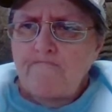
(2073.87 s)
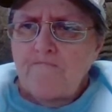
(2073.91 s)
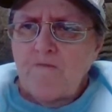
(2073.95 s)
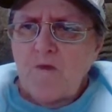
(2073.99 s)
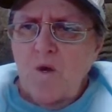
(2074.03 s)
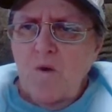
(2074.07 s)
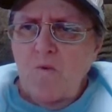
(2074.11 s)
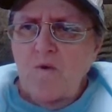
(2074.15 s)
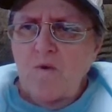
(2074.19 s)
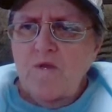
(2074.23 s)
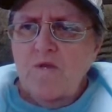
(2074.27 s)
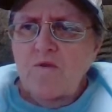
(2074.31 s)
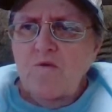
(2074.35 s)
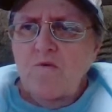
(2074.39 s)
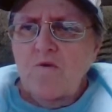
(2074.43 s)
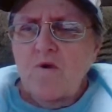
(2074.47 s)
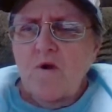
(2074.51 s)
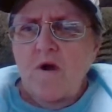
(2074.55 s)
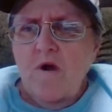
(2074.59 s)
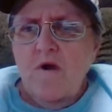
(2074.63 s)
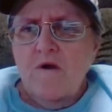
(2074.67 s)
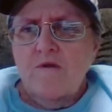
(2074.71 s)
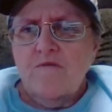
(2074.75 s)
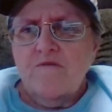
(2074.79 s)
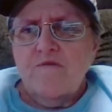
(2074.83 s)
going no
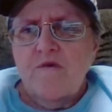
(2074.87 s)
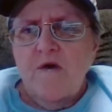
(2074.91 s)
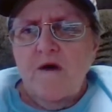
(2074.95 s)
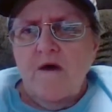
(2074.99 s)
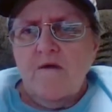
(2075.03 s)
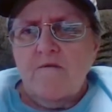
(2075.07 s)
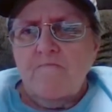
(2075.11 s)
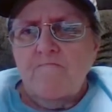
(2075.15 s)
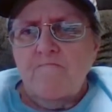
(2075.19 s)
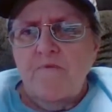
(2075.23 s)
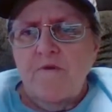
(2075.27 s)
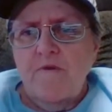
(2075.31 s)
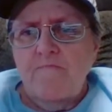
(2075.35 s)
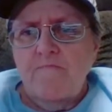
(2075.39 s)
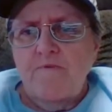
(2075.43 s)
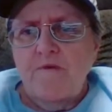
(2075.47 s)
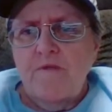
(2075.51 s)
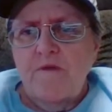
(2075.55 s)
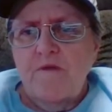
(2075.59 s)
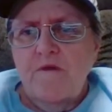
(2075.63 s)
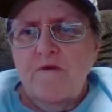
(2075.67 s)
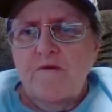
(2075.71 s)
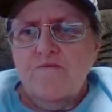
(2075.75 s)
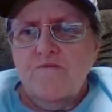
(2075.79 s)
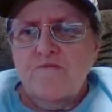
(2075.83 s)
contact.
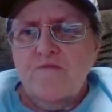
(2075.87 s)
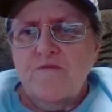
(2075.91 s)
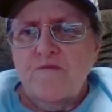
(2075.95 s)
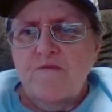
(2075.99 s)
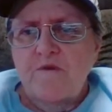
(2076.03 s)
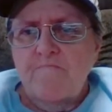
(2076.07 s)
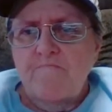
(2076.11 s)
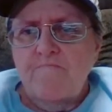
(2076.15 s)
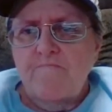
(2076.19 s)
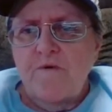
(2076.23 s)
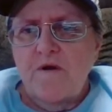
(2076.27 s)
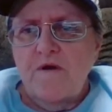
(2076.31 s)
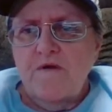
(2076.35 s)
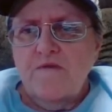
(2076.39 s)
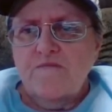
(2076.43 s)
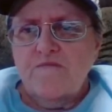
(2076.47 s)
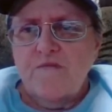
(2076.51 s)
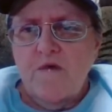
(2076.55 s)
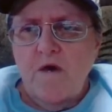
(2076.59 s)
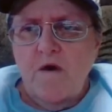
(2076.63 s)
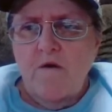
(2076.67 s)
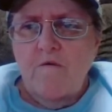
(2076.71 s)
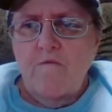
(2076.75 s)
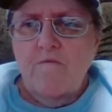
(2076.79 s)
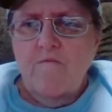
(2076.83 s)
BPD is enough by
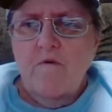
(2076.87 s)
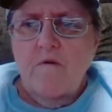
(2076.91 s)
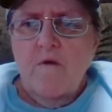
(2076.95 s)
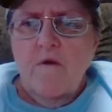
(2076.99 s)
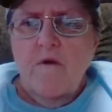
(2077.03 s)
itself.